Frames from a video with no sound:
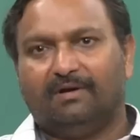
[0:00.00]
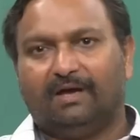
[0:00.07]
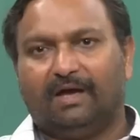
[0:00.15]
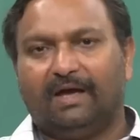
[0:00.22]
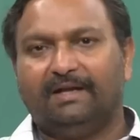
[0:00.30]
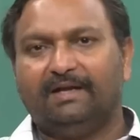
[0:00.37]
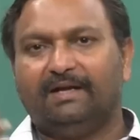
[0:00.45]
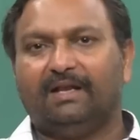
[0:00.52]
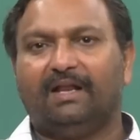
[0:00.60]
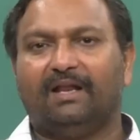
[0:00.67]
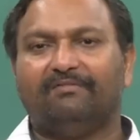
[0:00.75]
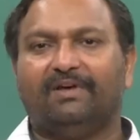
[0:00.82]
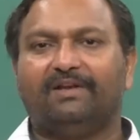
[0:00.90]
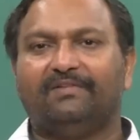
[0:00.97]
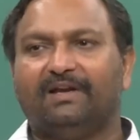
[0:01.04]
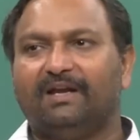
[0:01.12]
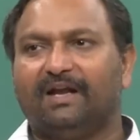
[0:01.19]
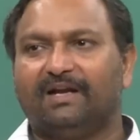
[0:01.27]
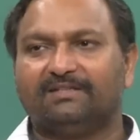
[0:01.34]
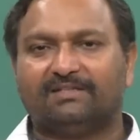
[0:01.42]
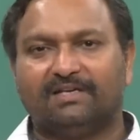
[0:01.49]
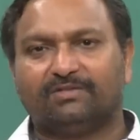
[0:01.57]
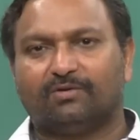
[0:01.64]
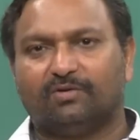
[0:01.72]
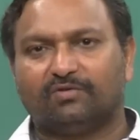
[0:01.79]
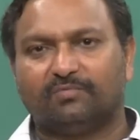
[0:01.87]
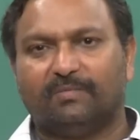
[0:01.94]
I need a very large size
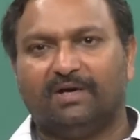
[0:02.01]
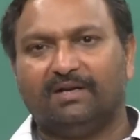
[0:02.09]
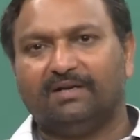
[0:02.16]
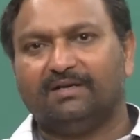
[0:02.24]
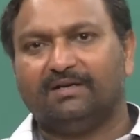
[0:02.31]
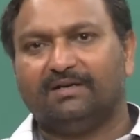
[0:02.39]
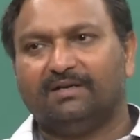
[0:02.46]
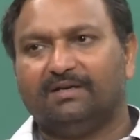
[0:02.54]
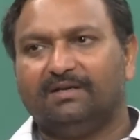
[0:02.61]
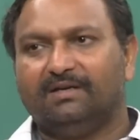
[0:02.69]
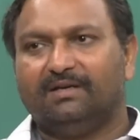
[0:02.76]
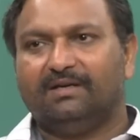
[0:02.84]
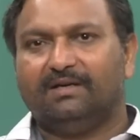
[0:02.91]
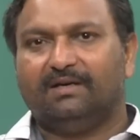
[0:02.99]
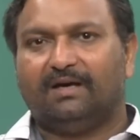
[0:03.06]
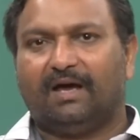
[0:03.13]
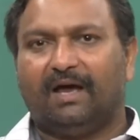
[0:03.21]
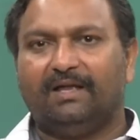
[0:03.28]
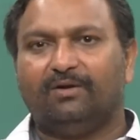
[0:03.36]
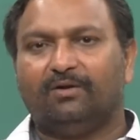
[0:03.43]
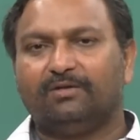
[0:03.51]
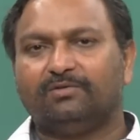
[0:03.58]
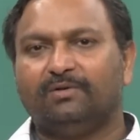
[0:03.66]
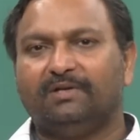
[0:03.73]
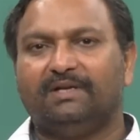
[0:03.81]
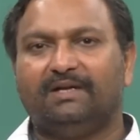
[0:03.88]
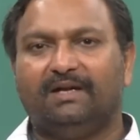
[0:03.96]
crossbar. I also
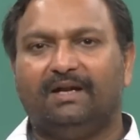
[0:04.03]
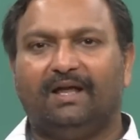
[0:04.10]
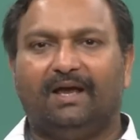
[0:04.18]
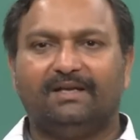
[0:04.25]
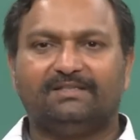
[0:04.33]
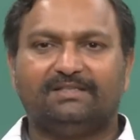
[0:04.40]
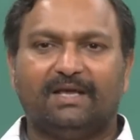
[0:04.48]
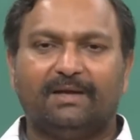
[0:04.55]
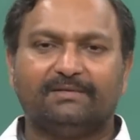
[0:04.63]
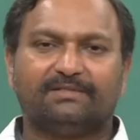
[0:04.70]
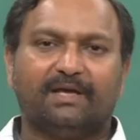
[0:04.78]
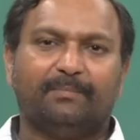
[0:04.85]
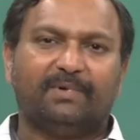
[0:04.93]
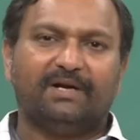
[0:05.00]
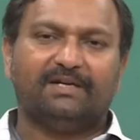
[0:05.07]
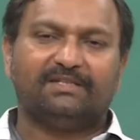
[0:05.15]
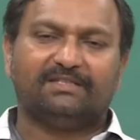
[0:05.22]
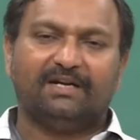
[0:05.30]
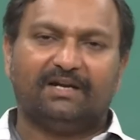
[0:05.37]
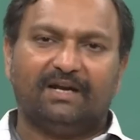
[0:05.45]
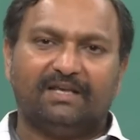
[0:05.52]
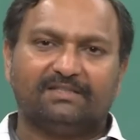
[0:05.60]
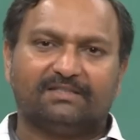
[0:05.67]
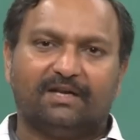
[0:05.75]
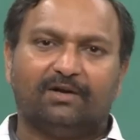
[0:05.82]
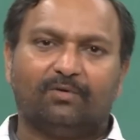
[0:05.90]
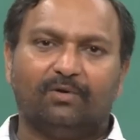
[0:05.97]
need a separate centralized
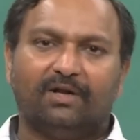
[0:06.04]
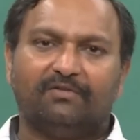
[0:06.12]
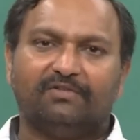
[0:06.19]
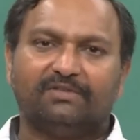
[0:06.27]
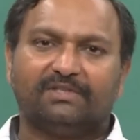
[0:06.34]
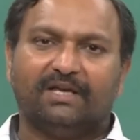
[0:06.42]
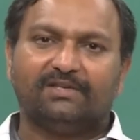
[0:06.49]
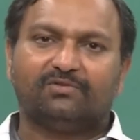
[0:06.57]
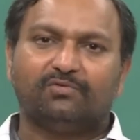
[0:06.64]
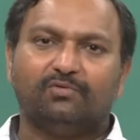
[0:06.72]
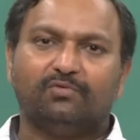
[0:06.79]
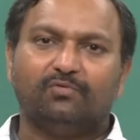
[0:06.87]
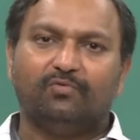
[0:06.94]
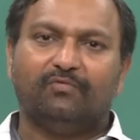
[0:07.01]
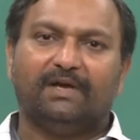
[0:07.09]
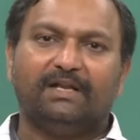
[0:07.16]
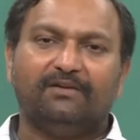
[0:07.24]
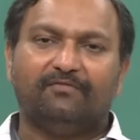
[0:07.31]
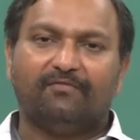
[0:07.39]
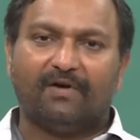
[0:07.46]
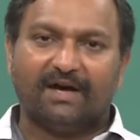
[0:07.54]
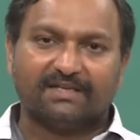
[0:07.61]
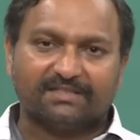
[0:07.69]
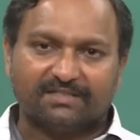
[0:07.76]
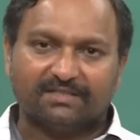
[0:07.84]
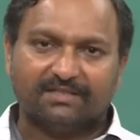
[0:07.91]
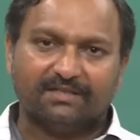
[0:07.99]
controller which has to do very
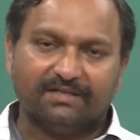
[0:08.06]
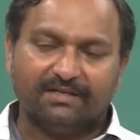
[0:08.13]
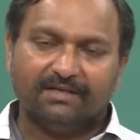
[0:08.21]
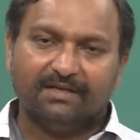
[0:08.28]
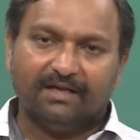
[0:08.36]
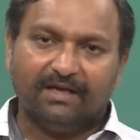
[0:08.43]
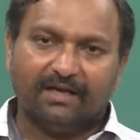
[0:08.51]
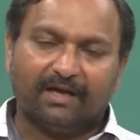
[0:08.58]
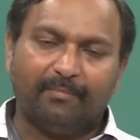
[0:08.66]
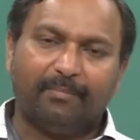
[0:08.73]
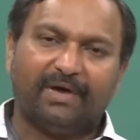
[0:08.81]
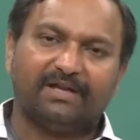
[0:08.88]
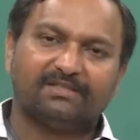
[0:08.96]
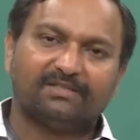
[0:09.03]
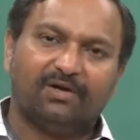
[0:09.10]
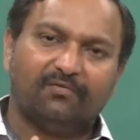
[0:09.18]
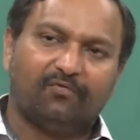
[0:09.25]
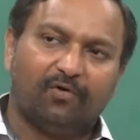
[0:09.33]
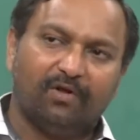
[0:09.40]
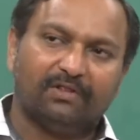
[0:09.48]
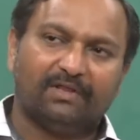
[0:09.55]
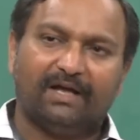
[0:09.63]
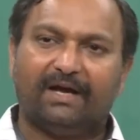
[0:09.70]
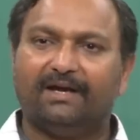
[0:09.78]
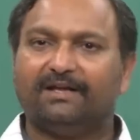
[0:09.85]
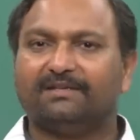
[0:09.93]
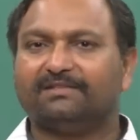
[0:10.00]
fast comparison of all the
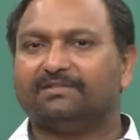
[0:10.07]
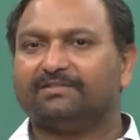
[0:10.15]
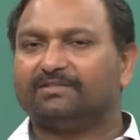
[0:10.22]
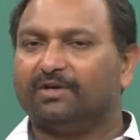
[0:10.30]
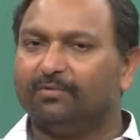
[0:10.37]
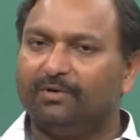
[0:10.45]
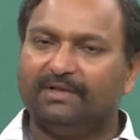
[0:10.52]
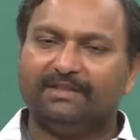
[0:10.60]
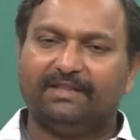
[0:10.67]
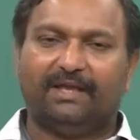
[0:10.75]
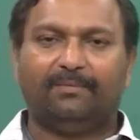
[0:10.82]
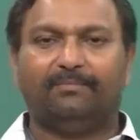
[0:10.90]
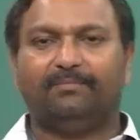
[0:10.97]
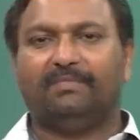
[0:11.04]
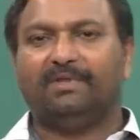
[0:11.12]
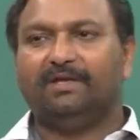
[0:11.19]
headers, scheduling them